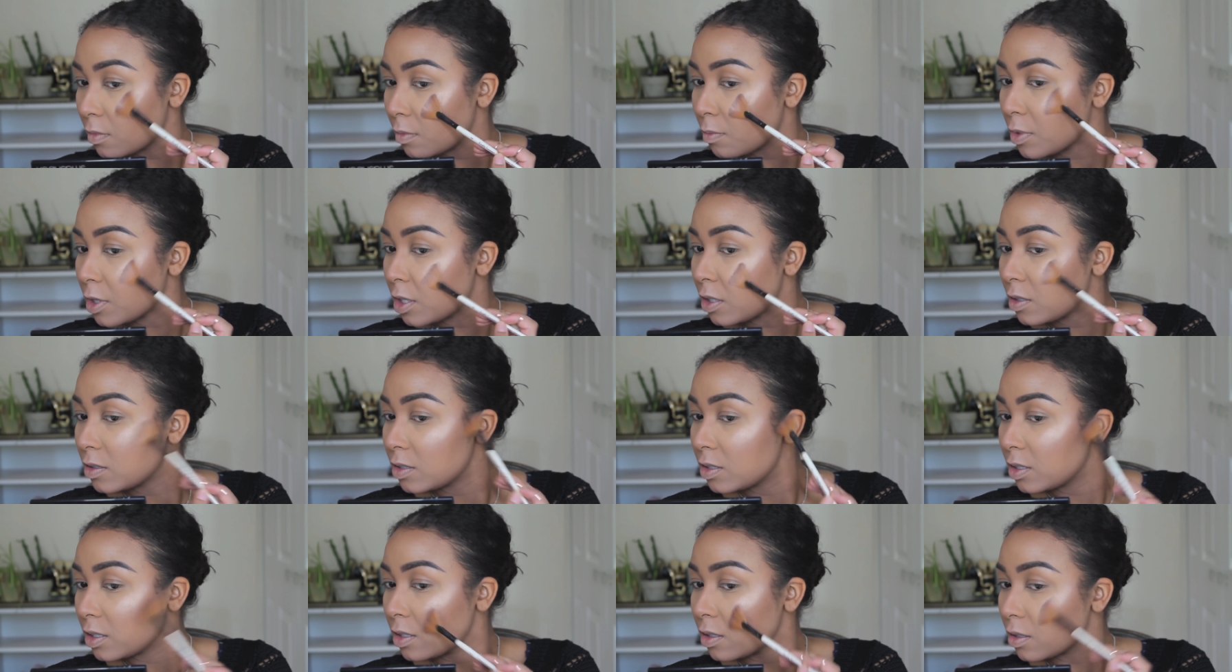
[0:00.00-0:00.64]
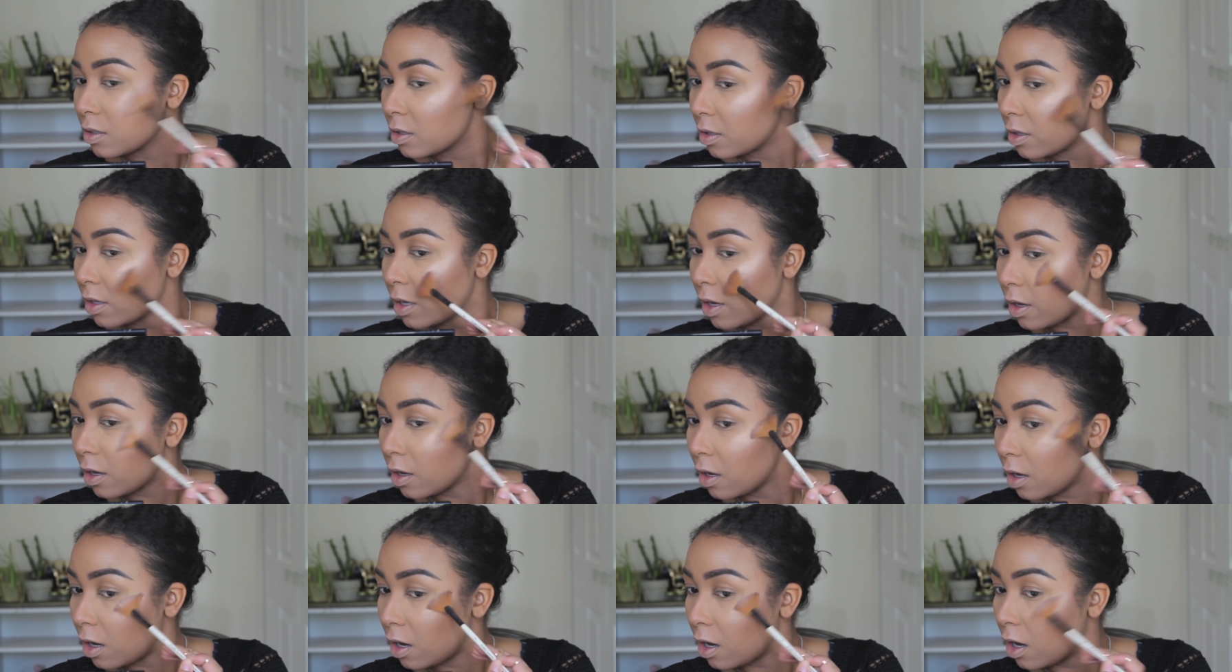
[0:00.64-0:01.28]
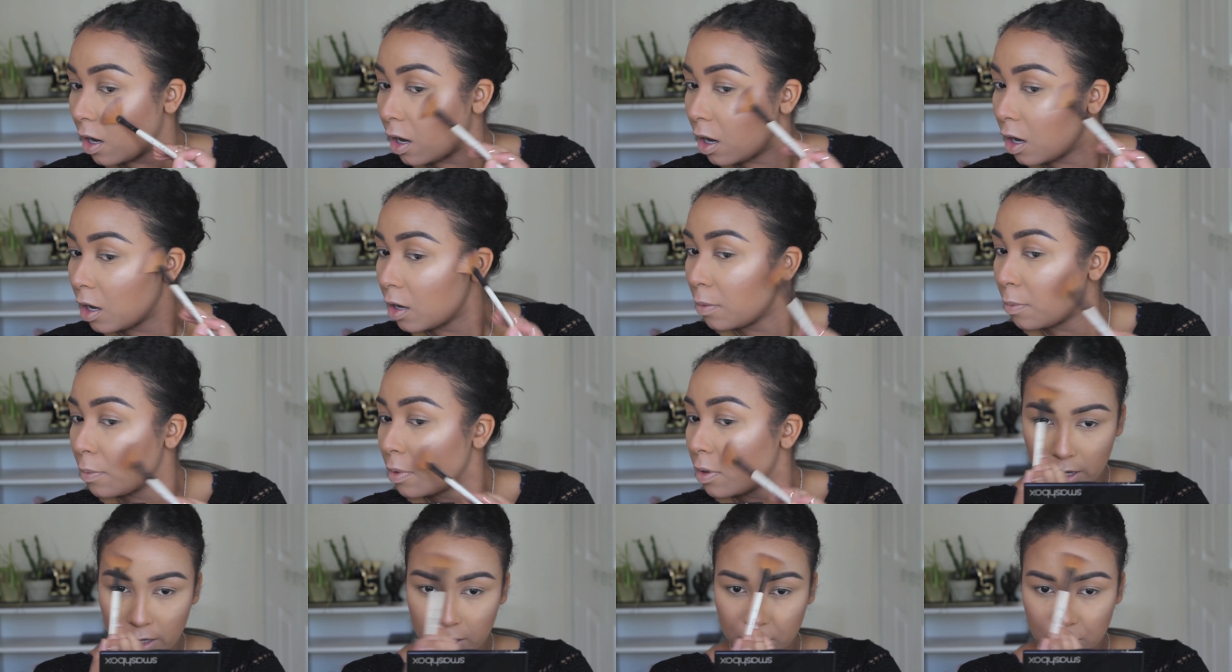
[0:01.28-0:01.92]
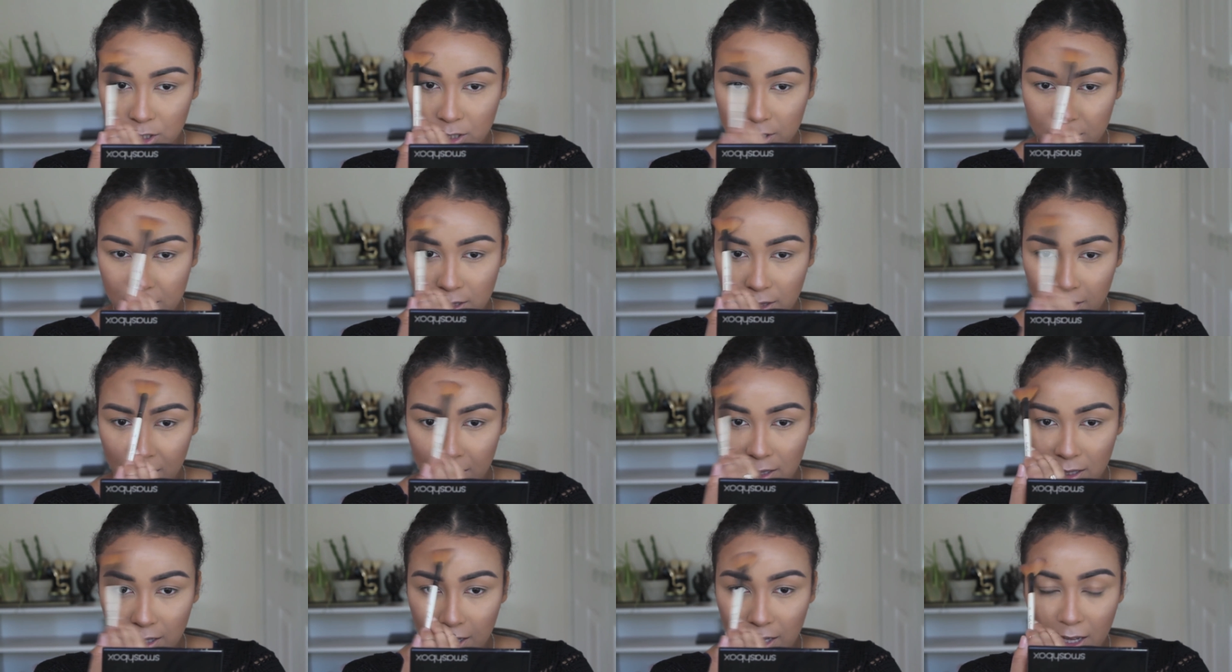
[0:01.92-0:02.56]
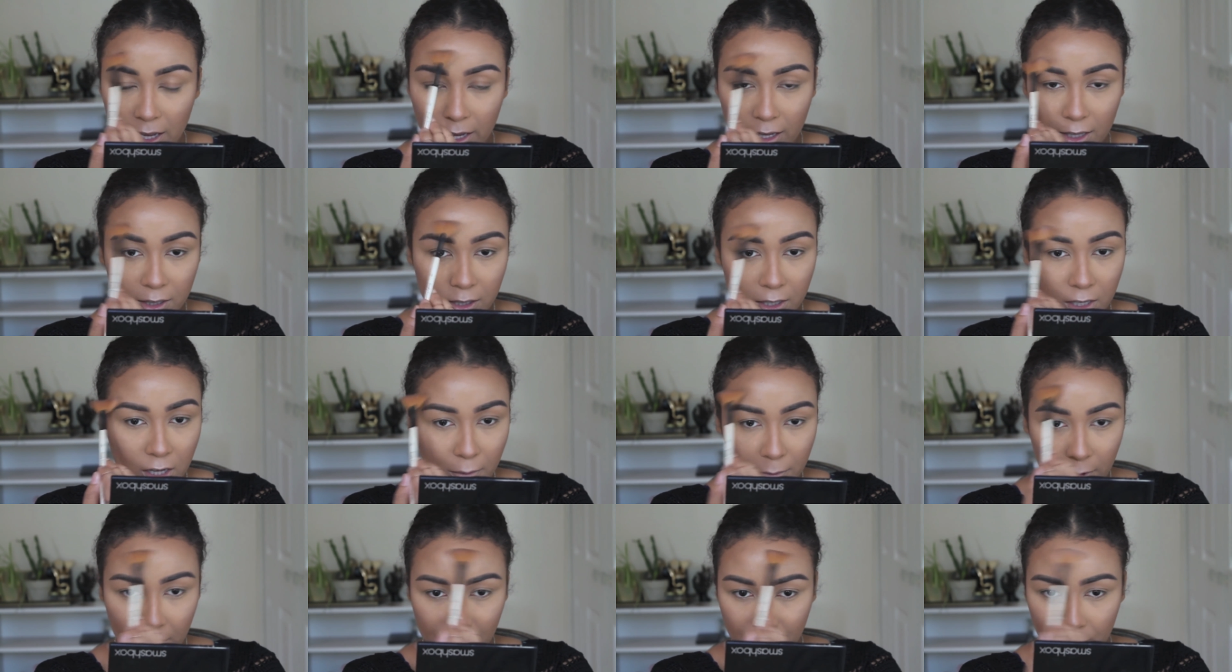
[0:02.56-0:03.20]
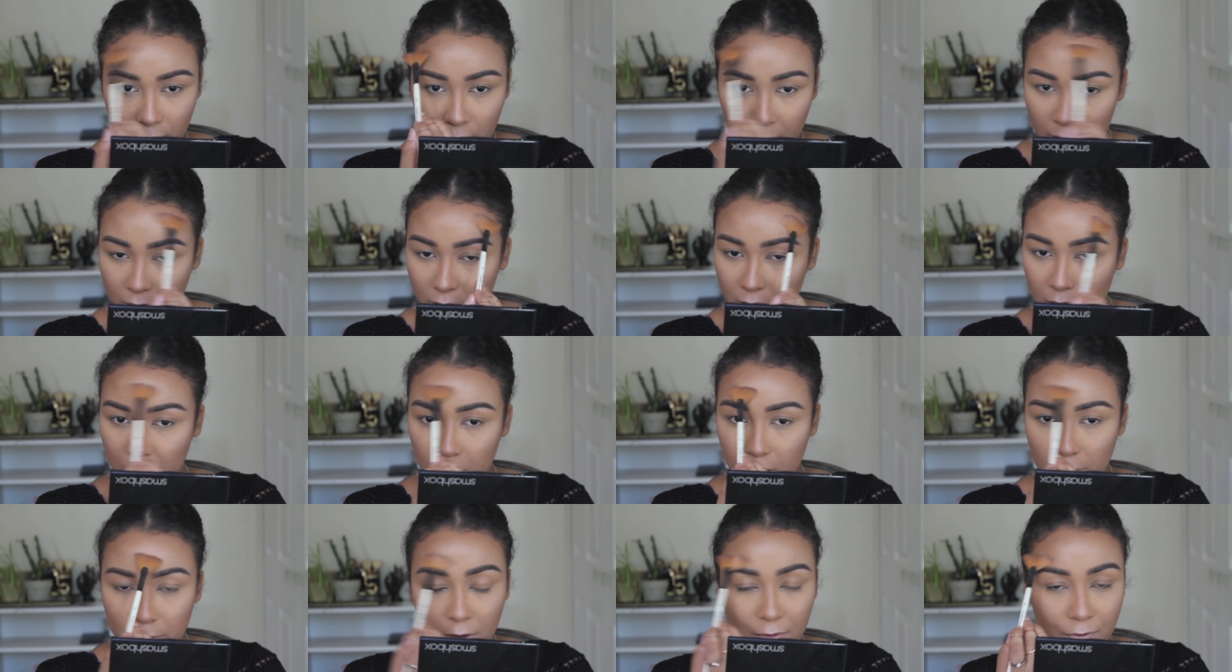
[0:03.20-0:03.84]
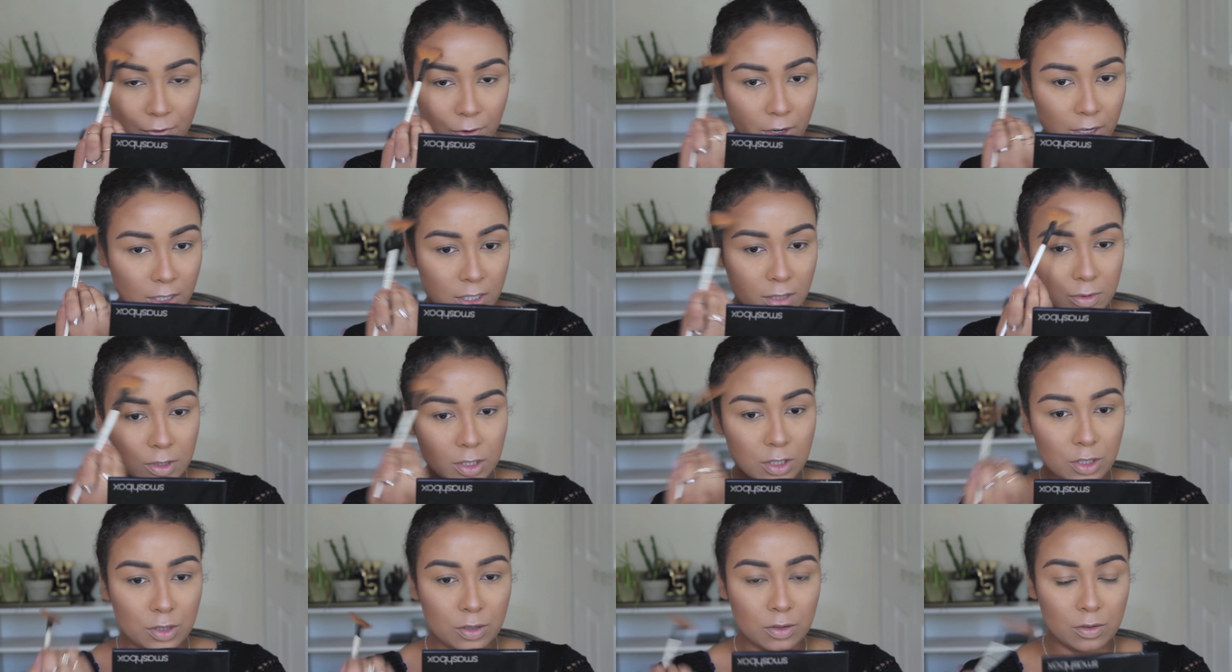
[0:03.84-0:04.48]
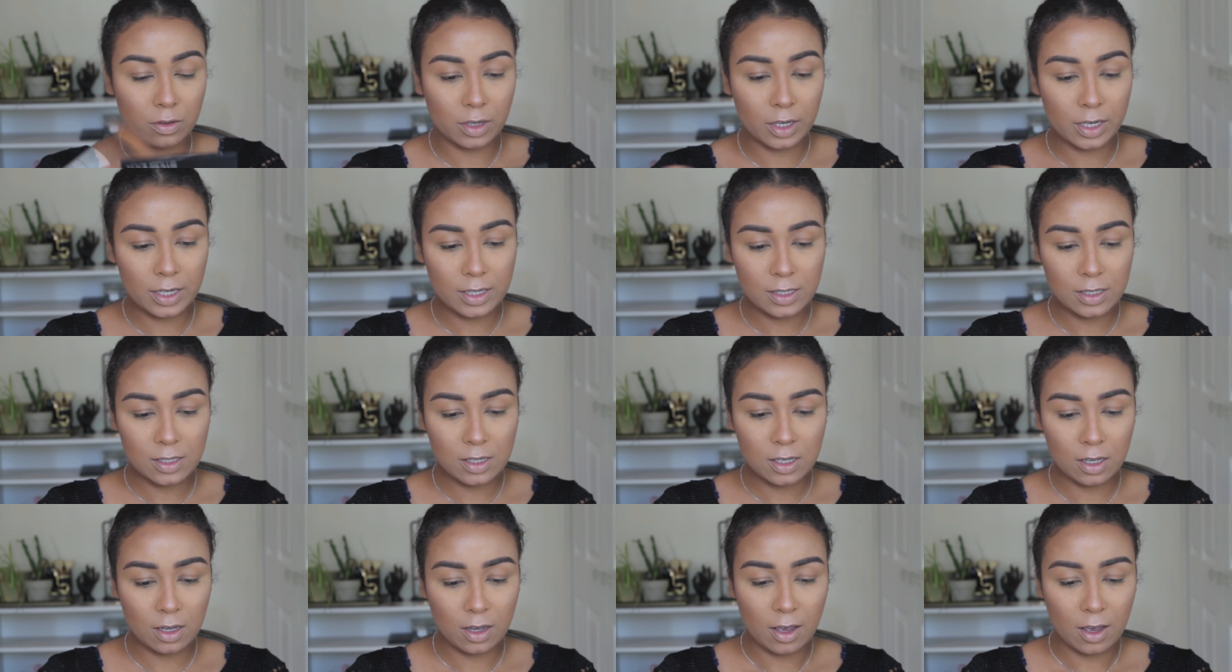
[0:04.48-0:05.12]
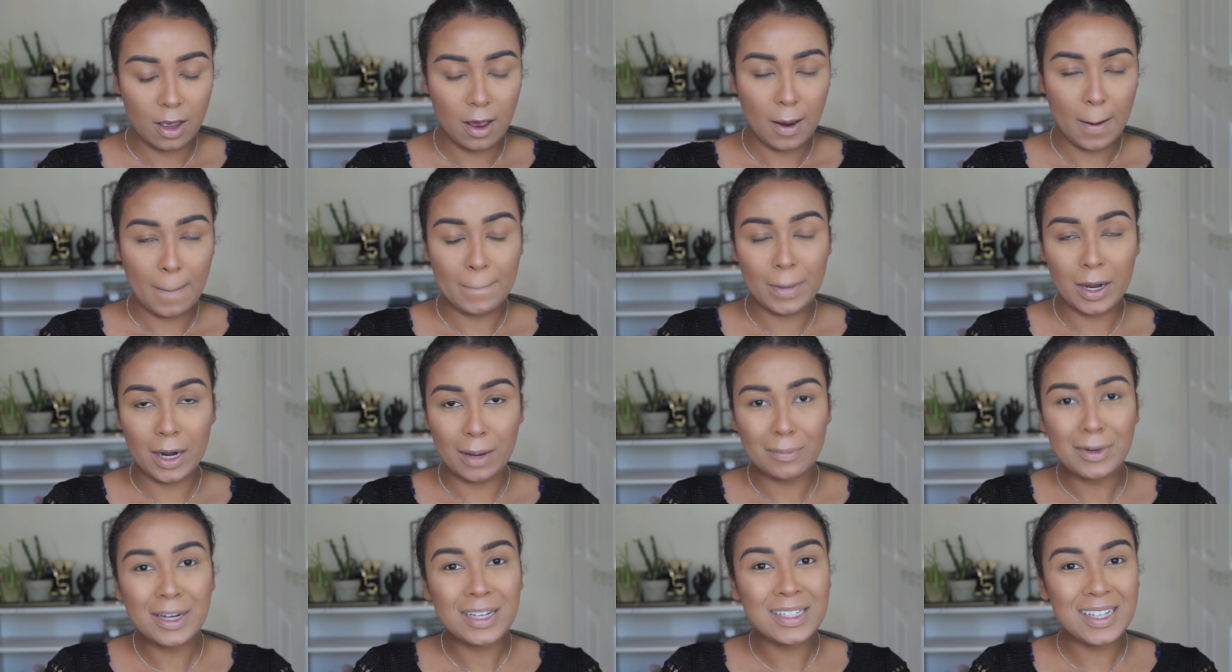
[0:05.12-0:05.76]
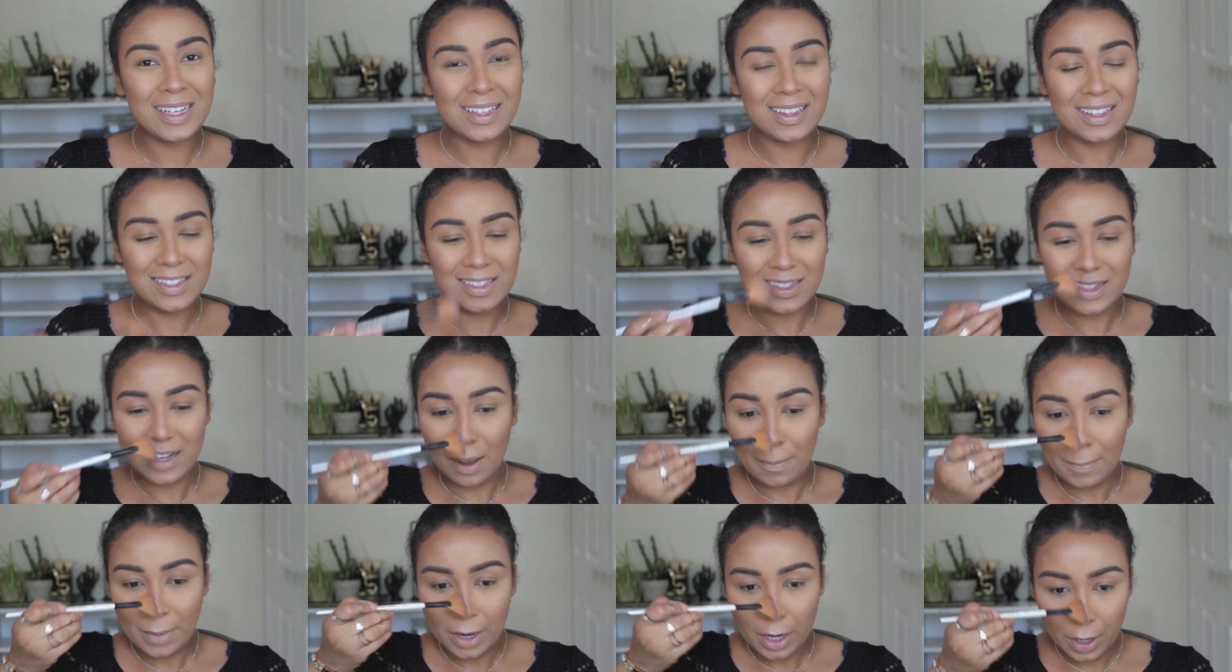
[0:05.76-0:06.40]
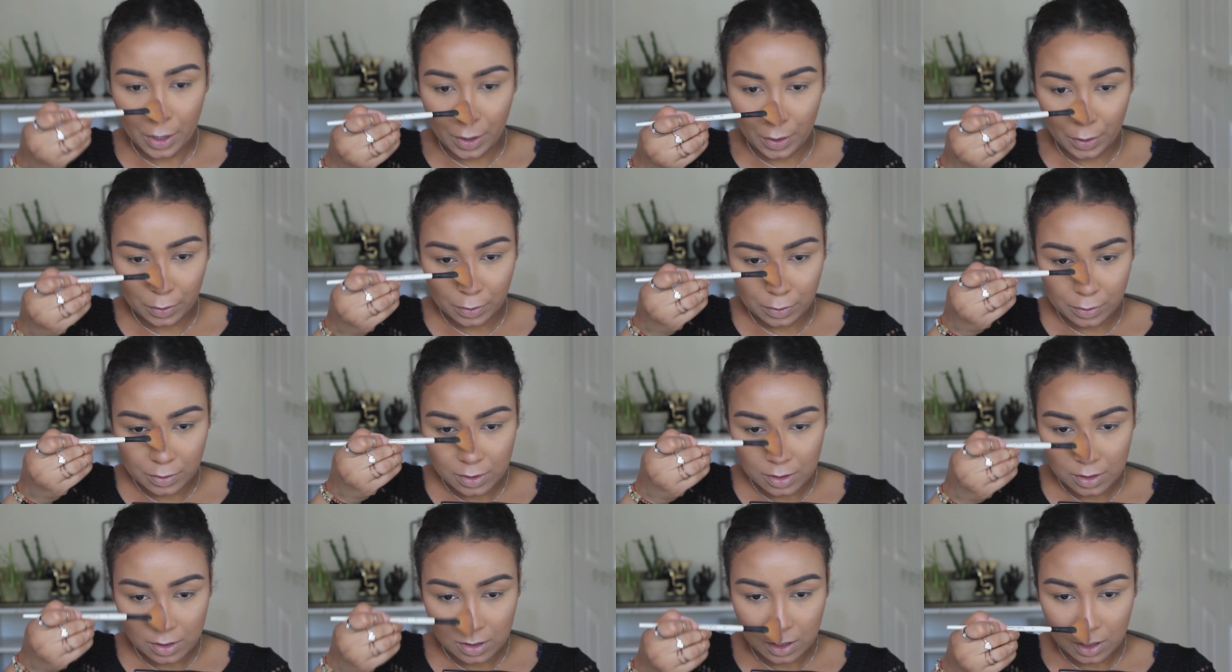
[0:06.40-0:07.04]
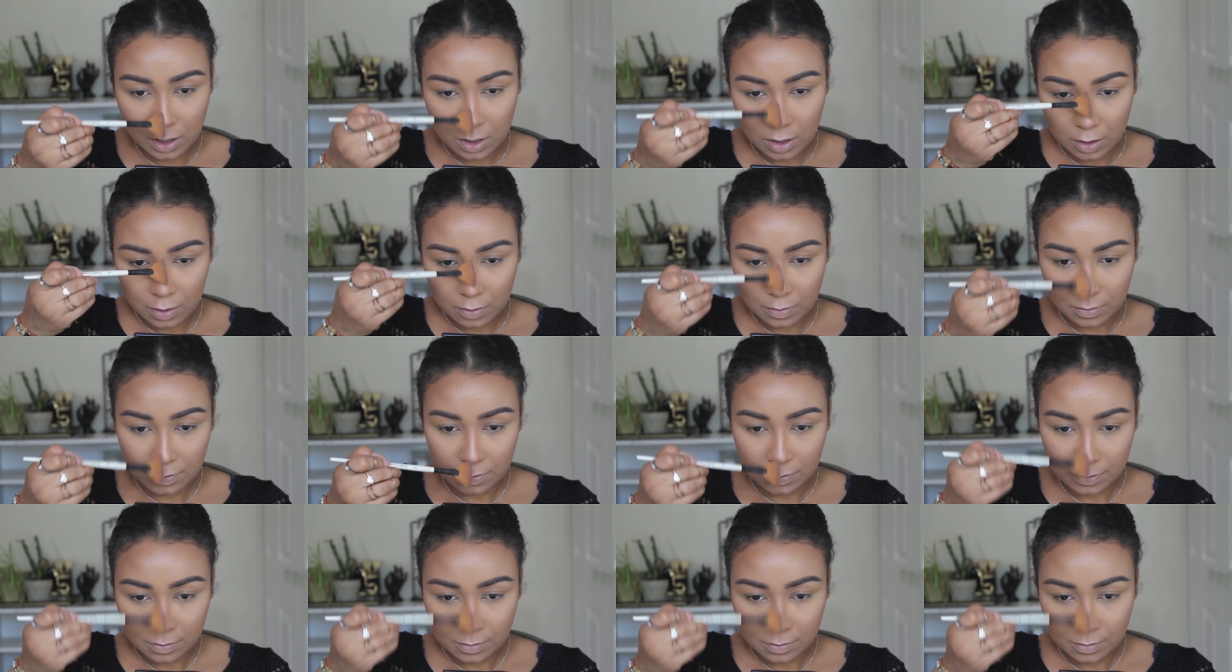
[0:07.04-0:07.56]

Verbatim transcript: building that up and just lightly on my forehead. I don't want my forehead to be too crazy, but I'm gonna take this down my nose now.